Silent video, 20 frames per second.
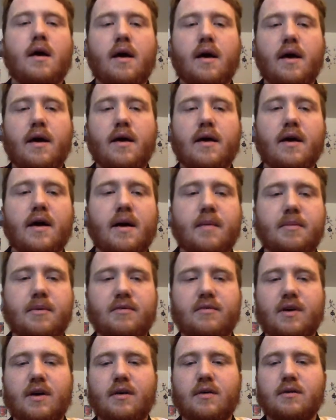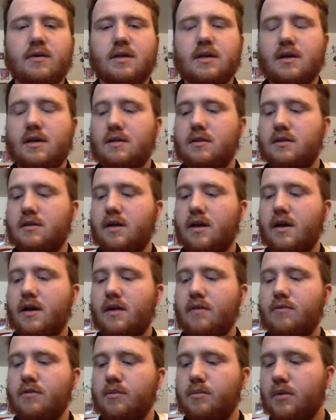Hey, happy Valentine's
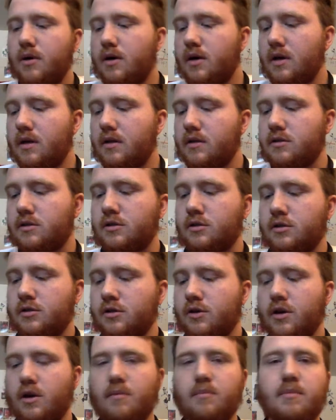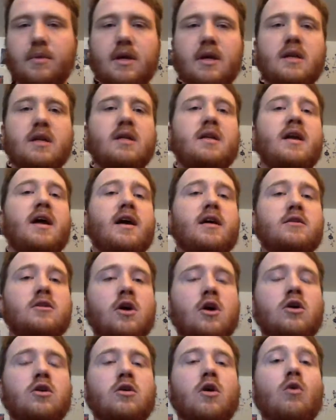Day, everybody. This is just going to be the next
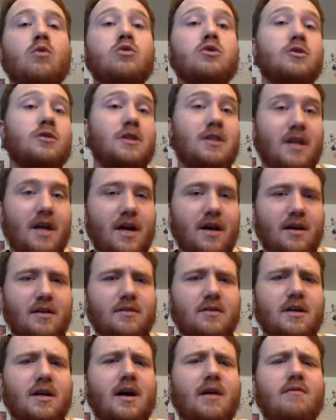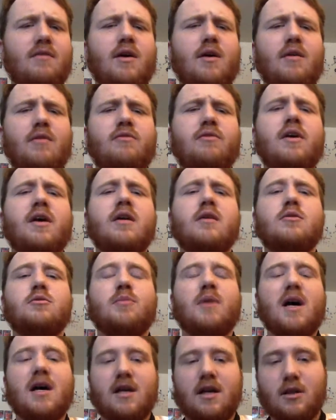Ghostly Take of Lehigh Valley Phantoms
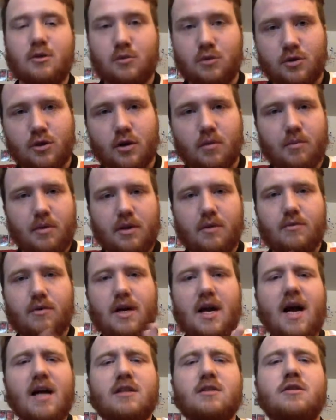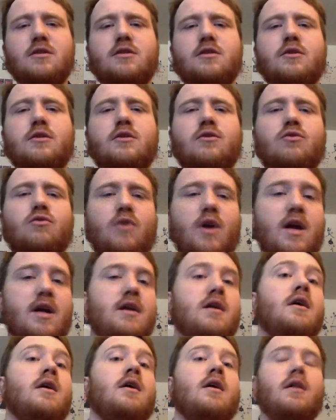pocket. It's going to be the reaction to the
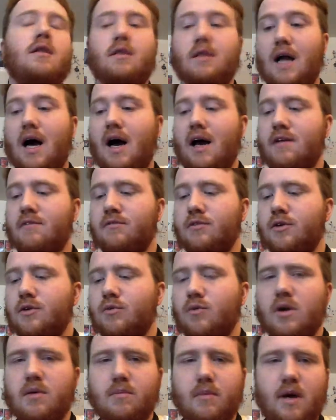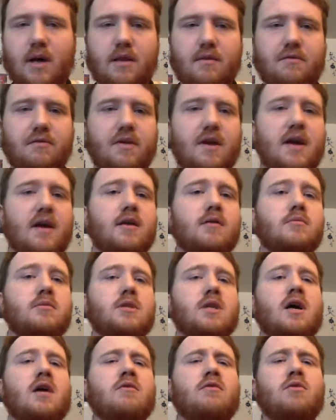great, lively win by the
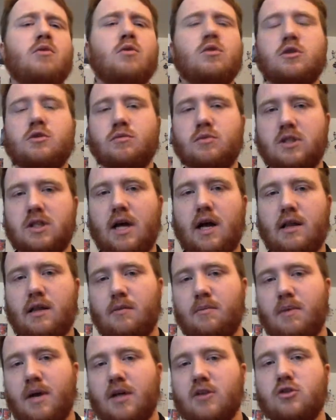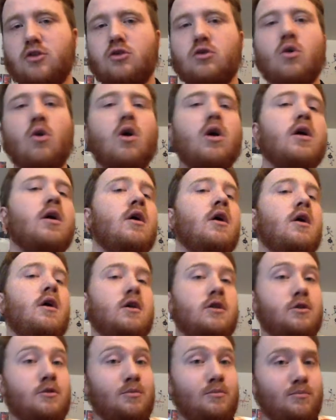Phantoms. Of course, it was not the best start.
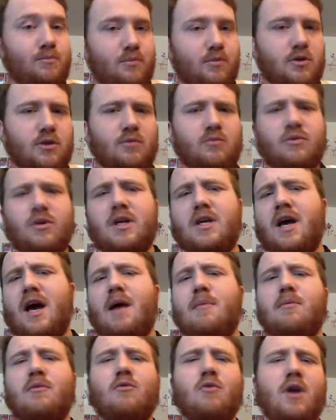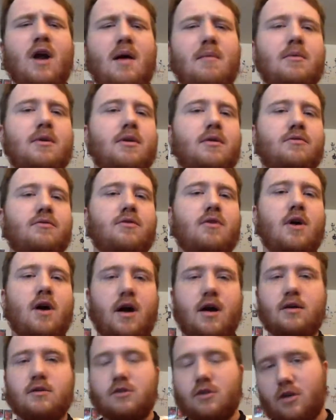It was a recap of what happened to the
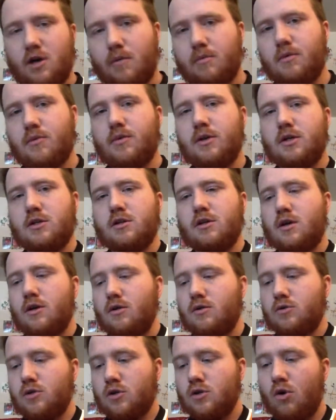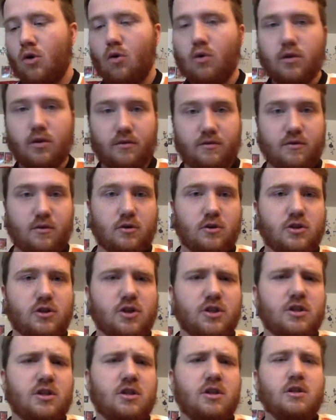Flyers a couple weeks ago. There was a goal in the first
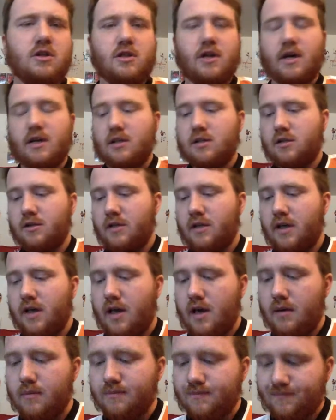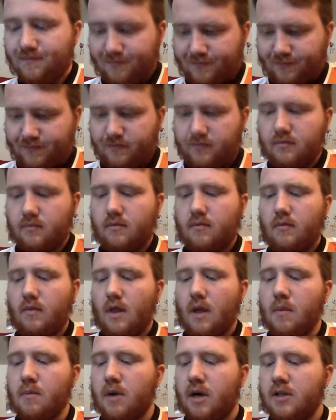sixteen seconds of the game
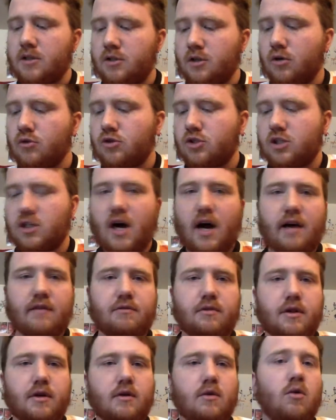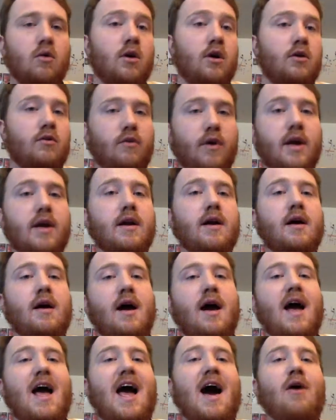by Joe Snively on a great
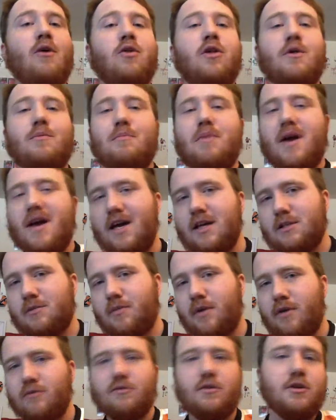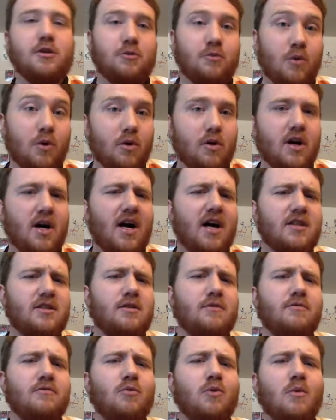outlet pass by Reese Wilcox,
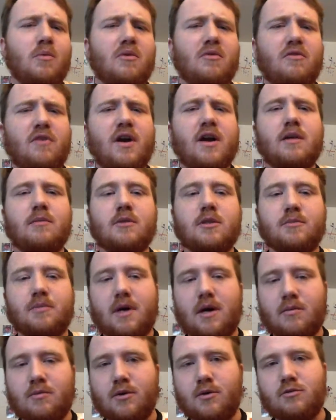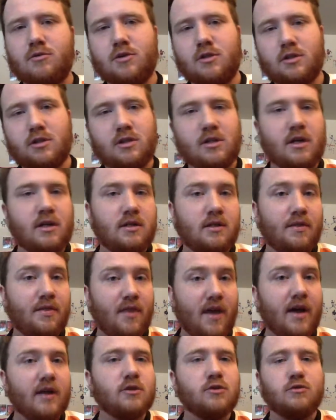the former Phantom, as Bob Rotruck said.
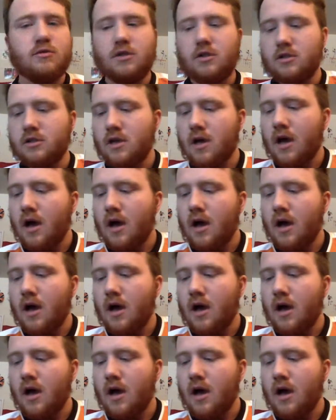Thanks, Reese.